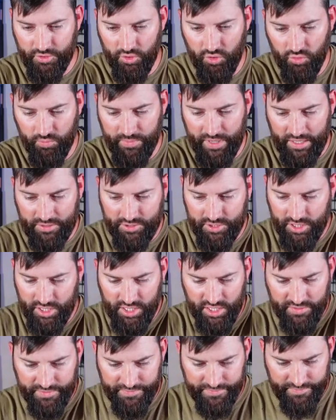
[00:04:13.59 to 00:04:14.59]
the old mount
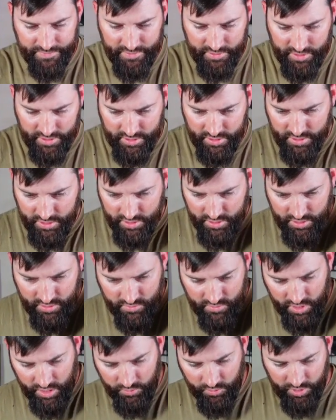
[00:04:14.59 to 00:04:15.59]
off.
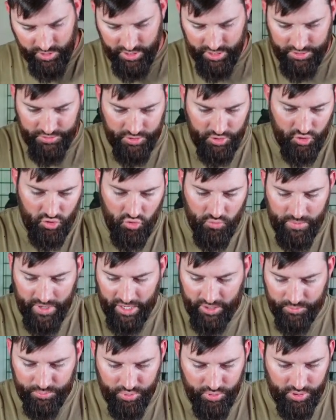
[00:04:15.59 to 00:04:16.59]
All right, we're gonna get the new
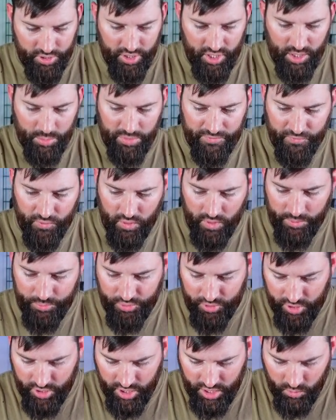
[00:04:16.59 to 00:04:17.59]
mount and put it on. Before we
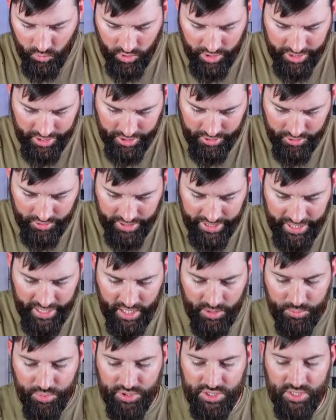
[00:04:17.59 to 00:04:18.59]
put it on, we're gonna go
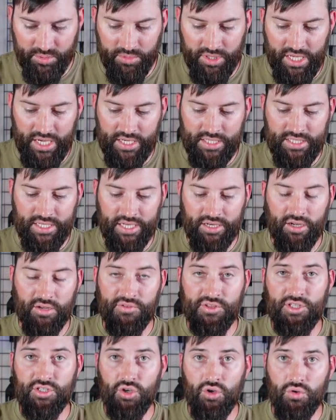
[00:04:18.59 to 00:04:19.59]
ahead and put some Loctite on
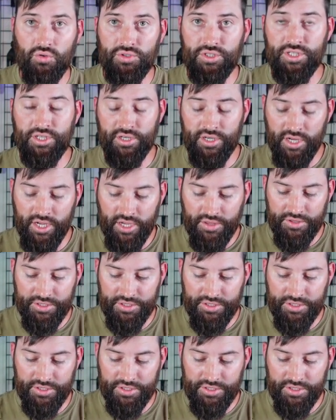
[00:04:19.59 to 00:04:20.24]
these holes here.